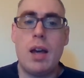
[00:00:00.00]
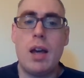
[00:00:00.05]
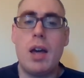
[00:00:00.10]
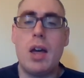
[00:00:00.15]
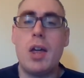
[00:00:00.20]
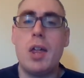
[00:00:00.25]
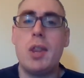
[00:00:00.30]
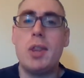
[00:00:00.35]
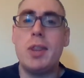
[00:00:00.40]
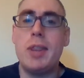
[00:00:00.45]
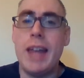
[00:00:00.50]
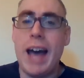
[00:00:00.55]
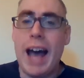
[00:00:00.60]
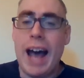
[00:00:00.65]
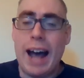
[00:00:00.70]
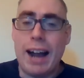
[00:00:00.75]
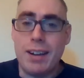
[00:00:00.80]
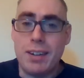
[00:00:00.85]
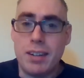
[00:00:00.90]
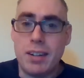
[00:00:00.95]

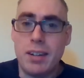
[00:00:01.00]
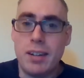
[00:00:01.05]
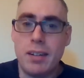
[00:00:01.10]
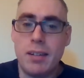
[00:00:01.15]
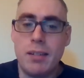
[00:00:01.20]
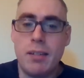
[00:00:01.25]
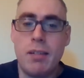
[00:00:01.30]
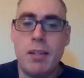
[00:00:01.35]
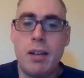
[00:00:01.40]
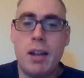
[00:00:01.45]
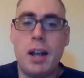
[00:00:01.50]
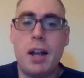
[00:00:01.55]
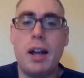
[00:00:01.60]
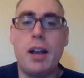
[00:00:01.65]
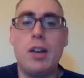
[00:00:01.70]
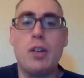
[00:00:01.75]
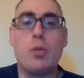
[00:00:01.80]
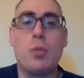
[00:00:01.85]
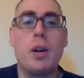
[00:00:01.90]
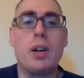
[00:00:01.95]
That
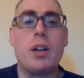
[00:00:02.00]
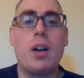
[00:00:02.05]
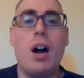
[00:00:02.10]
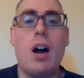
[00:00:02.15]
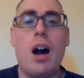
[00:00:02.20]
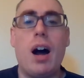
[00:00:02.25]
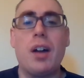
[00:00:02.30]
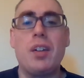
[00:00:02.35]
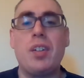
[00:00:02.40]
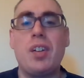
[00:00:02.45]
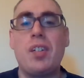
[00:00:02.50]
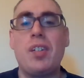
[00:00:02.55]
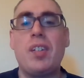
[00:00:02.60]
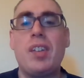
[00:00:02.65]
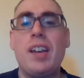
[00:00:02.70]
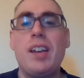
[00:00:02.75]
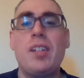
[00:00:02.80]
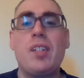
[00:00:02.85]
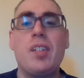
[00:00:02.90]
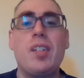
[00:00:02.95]
is what causes
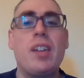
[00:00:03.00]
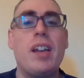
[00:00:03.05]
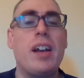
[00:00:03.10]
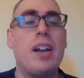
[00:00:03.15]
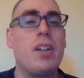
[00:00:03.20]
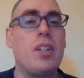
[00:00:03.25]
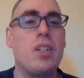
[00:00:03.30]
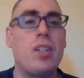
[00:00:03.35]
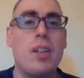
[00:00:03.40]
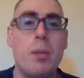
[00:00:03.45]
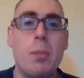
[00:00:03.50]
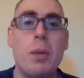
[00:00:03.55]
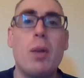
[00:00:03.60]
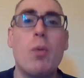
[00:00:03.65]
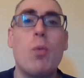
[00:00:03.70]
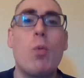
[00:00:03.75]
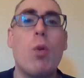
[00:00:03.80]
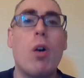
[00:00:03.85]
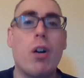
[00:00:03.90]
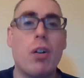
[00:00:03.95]
these things to be
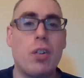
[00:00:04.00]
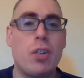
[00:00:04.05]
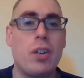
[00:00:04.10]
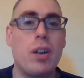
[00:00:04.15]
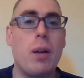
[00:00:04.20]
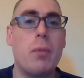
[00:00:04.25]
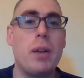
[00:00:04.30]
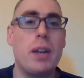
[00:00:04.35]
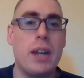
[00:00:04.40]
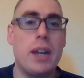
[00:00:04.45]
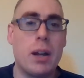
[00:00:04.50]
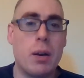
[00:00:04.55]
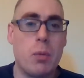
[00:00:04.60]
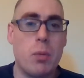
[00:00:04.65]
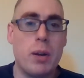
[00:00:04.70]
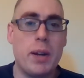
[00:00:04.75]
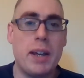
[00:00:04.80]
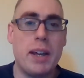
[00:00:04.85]
works of iniquity.